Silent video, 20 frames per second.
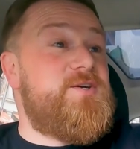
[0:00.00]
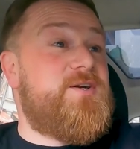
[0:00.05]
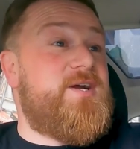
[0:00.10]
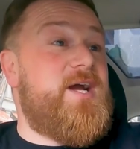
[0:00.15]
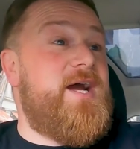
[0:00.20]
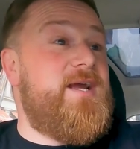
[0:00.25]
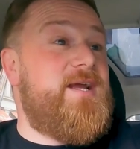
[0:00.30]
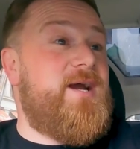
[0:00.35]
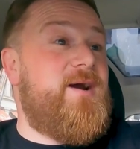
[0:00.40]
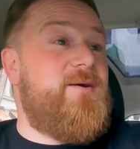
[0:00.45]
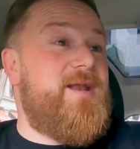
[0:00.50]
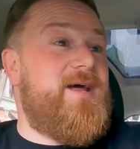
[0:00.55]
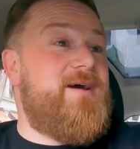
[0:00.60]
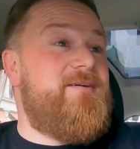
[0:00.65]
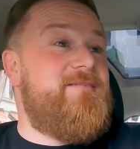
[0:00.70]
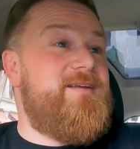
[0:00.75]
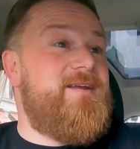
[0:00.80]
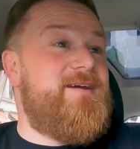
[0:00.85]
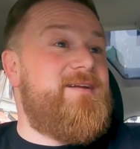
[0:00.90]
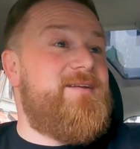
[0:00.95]
you're Keiko
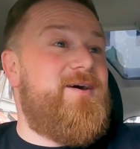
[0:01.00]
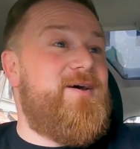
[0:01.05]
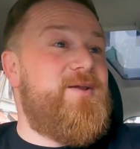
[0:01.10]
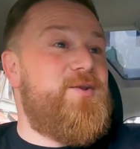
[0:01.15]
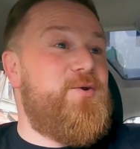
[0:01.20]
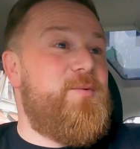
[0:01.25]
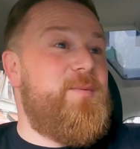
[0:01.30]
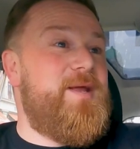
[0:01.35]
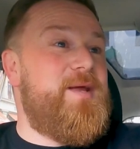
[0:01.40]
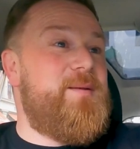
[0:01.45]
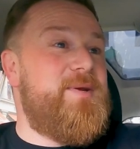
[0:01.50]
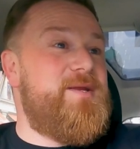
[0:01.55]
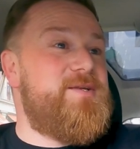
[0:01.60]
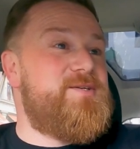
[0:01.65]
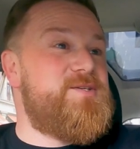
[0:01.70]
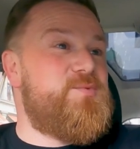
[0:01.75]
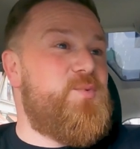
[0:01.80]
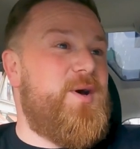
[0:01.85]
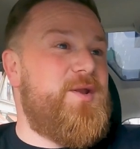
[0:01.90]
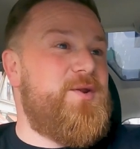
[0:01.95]
now, and you? Like, normally it'd be
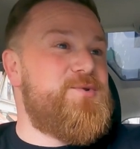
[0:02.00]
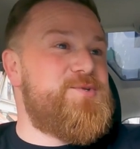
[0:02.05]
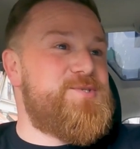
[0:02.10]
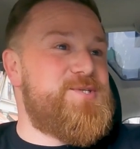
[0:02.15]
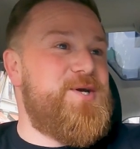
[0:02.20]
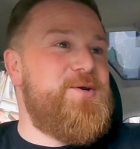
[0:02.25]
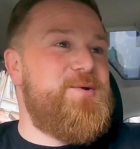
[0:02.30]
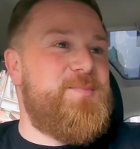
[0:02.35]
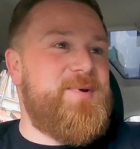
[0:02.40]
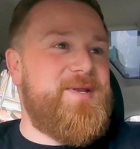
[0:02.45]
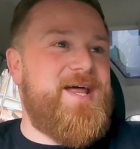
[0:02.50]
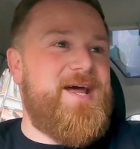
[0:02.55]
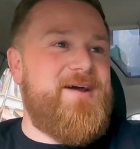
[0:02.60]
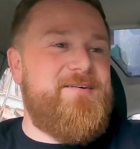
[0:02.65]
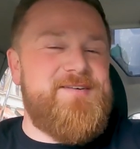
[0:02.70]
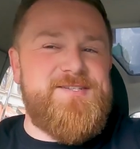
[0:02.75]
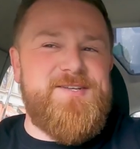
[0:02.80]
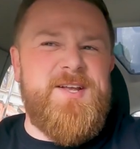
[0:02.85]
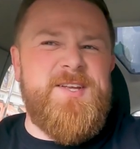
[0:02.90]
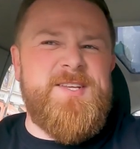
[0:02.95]
just one or two, but now
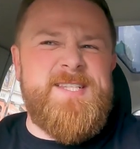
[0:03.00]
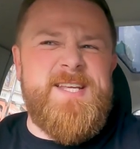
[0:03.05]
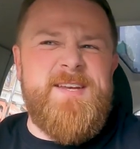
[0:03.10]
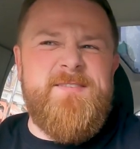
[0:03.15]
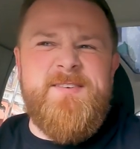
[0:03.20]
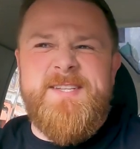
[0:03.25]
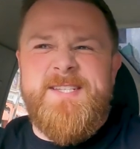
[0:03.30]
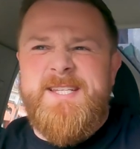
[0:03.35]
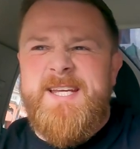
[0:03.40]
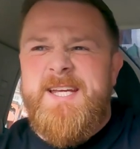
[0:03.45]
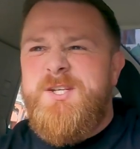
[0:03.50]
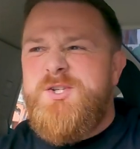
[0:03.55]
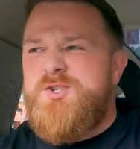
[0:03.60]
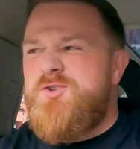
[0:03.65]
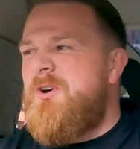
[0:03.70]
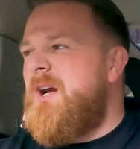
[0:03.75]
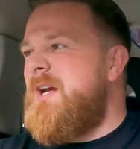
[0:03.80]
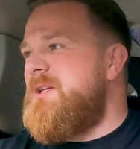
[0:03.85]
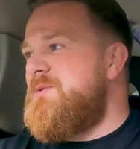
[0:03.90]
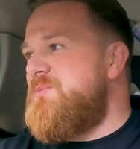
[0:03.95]
it's like 17
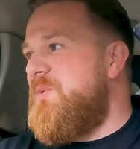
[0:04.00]
trays